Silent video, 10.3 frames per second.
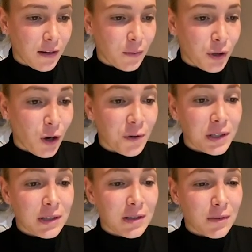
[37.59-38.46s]
we
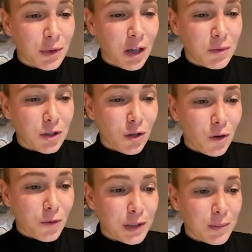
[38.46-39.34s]
almost
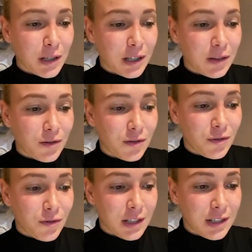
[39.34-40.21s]
always play
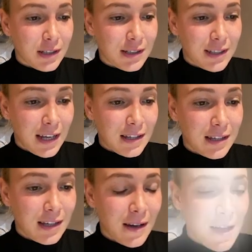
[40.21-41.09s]
three sets.